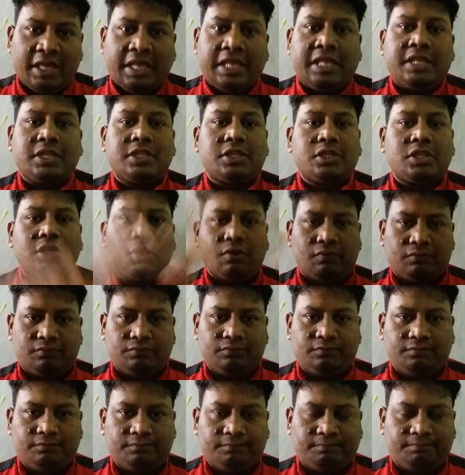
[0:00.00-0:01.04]
So,
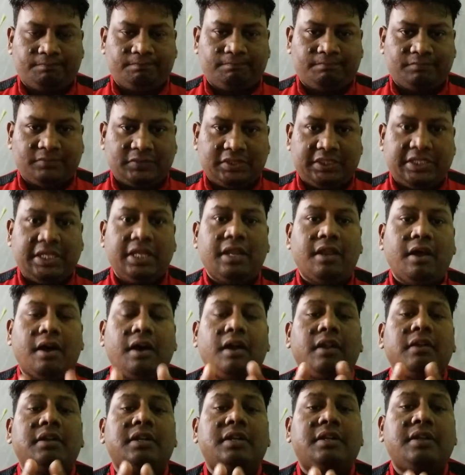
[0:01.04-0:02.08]
there
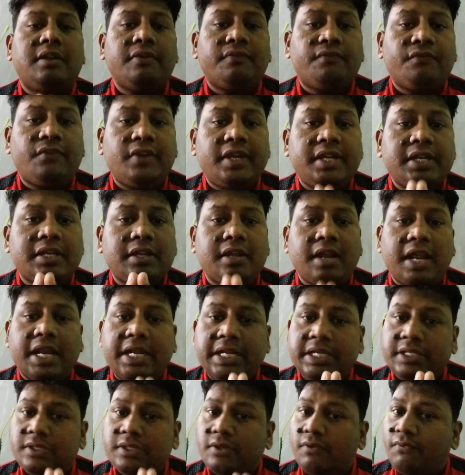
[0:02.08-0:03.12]
are different
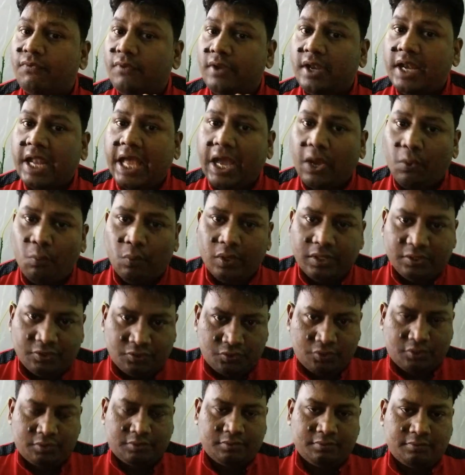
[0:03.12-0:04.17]
kinds of
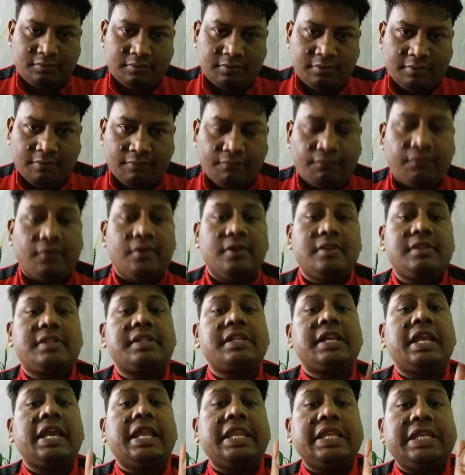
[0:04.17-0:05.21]
language.
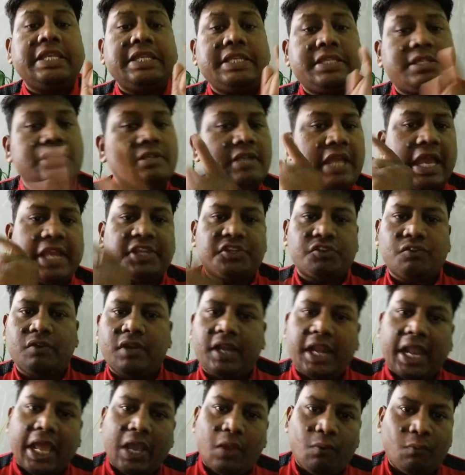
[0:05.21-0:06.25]
First, an international
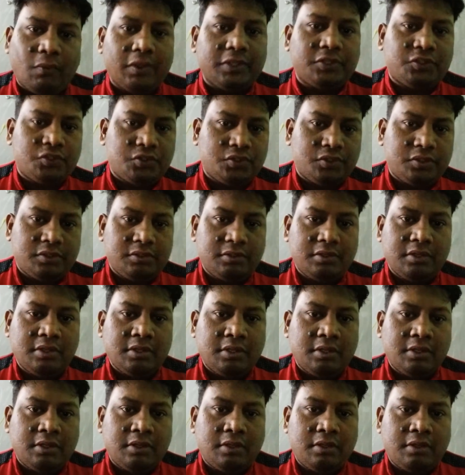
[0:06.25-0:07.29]
language,
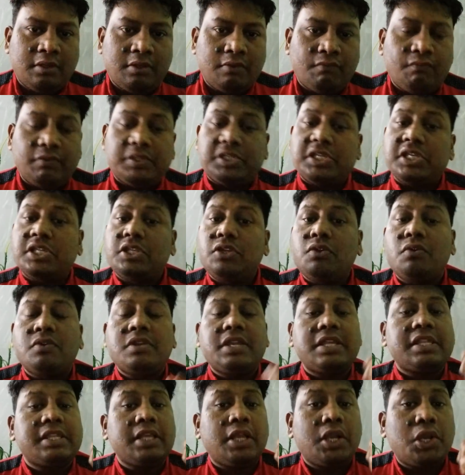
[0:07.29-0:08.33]
which is known
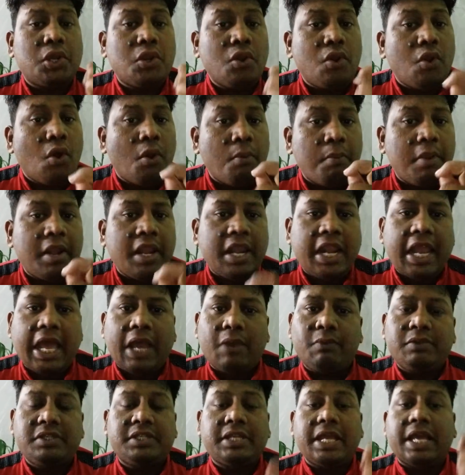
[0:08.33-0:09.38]
as a global
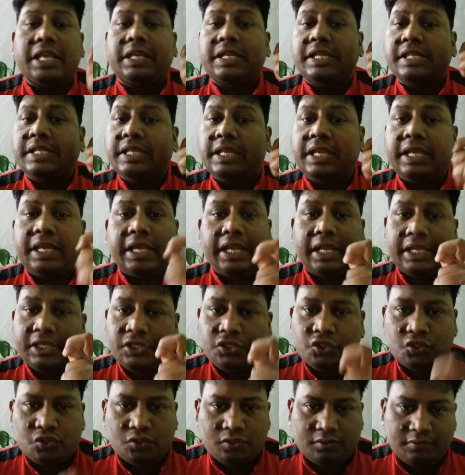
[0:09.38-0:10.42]
language, that is in
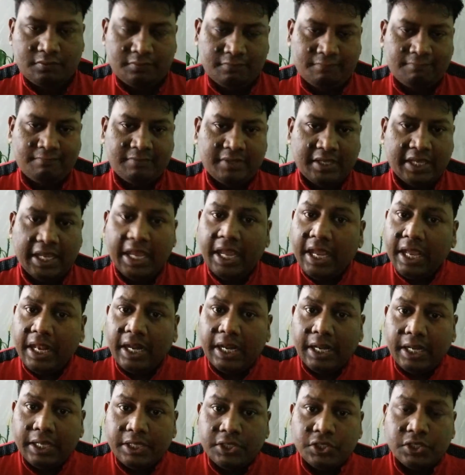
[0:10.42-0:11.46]
English.
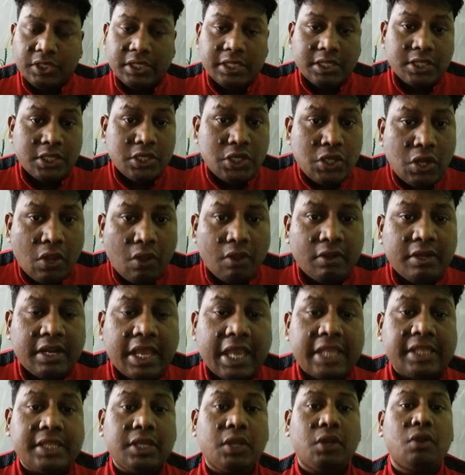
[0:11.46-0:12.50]
English is known
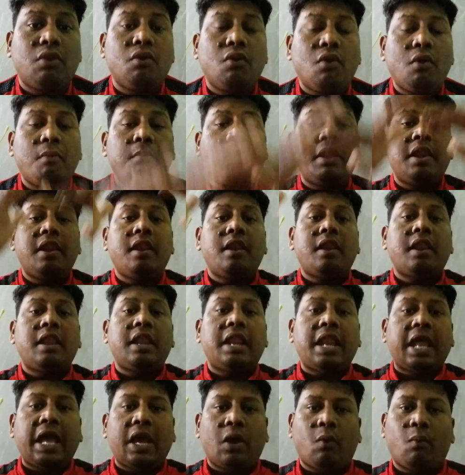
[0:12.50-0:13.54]
as a global
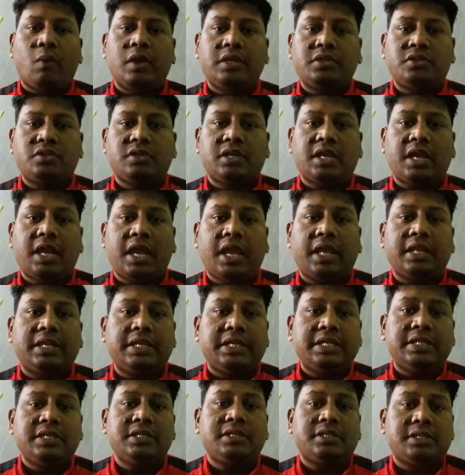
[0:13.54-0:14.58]
language and
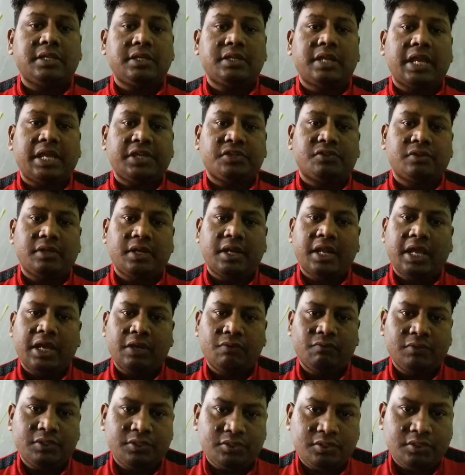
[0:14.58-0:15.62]
international
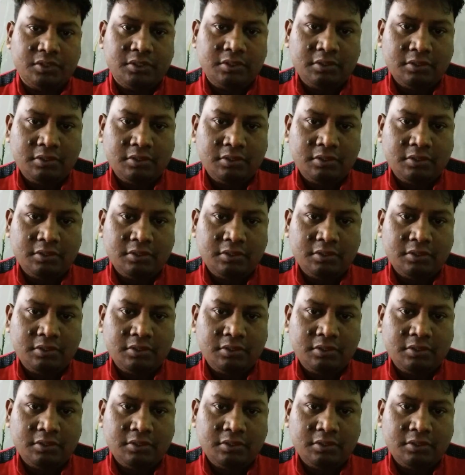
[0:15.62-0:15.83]
language.